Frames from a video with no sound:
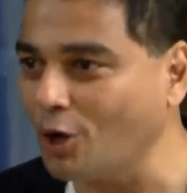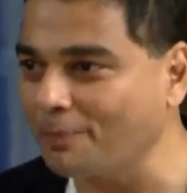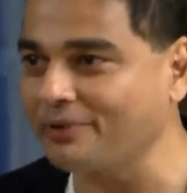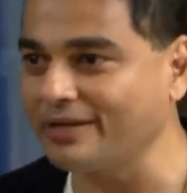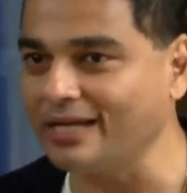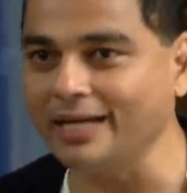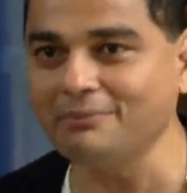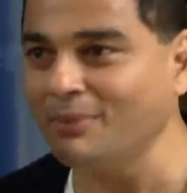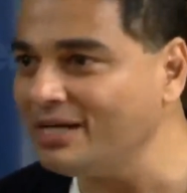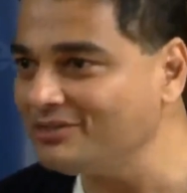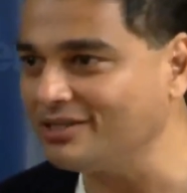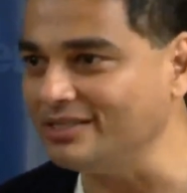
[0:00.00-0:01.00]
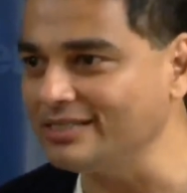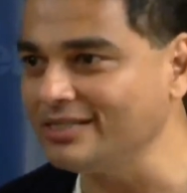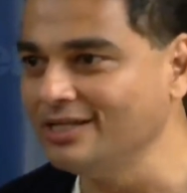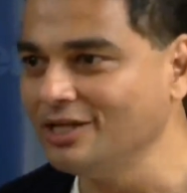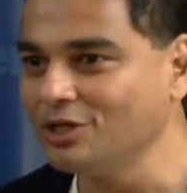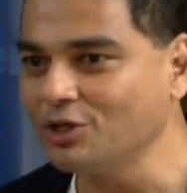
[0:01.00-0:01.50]
corporate like Mahindra's
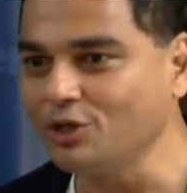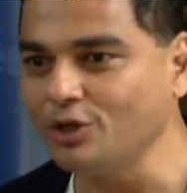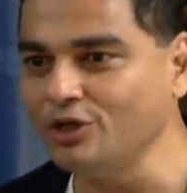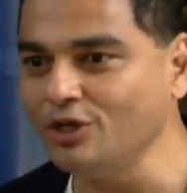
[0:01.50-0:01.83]
could